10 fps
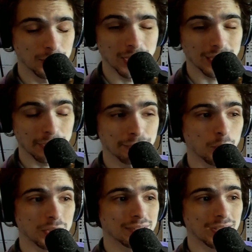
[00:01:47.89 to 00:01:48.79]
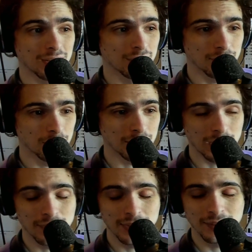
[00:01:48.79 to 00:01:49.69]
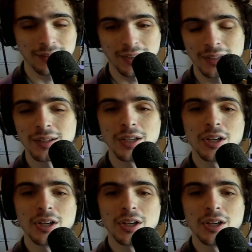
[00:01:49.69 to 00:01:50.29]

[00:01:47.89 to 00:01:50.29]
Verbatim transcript: you get like 40 seconds of use out of it. It's insane.